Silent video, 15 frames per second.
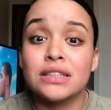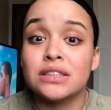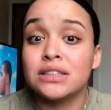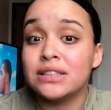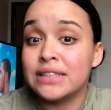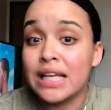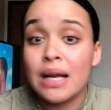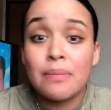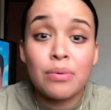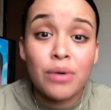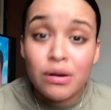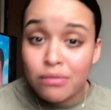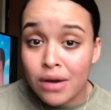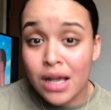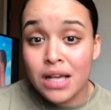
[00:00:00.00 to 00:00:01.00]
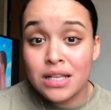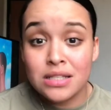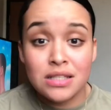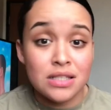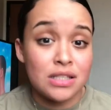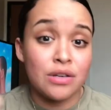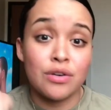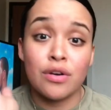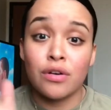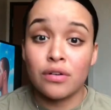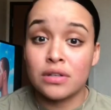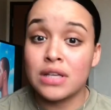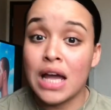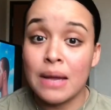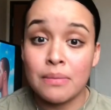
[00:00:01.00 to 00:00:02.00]
stand up, parade rest until your
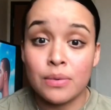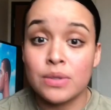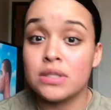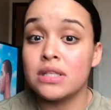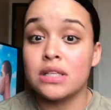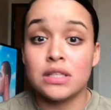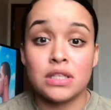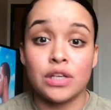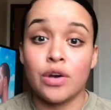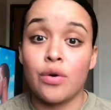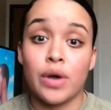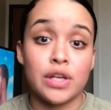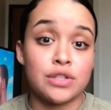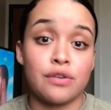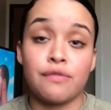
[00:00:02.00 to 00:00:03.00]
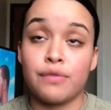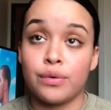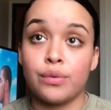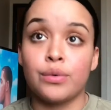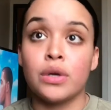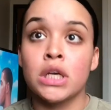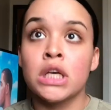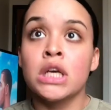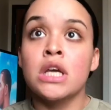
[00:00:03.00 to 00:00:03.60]
time was to go get your food.